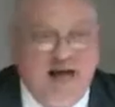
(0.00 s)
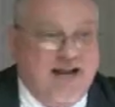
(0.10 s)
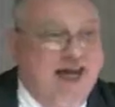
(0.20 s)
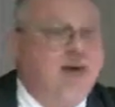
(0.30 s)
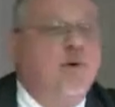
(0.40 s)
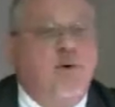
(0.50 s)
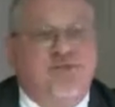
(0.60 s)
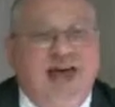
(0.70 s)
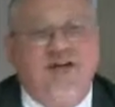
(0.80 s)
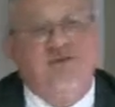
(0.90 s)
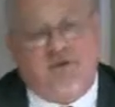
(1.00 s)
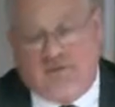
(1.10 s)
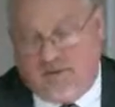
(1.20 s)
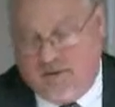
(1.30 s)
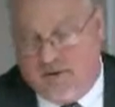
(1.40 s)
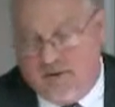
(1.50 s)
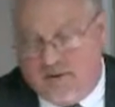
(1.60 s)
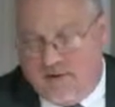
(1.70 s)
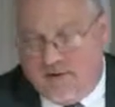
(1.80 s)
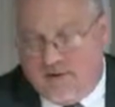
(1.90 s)
A lamb who is actual
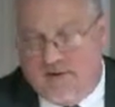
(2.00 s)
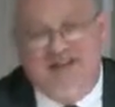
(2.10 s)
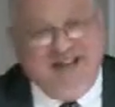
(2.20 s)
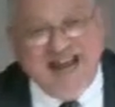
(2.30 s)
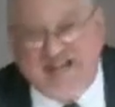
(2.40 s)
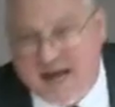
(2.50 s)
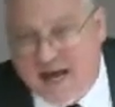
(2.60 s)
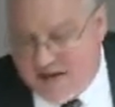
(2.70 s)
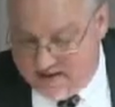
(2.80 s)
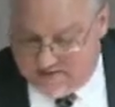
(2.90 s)
deity.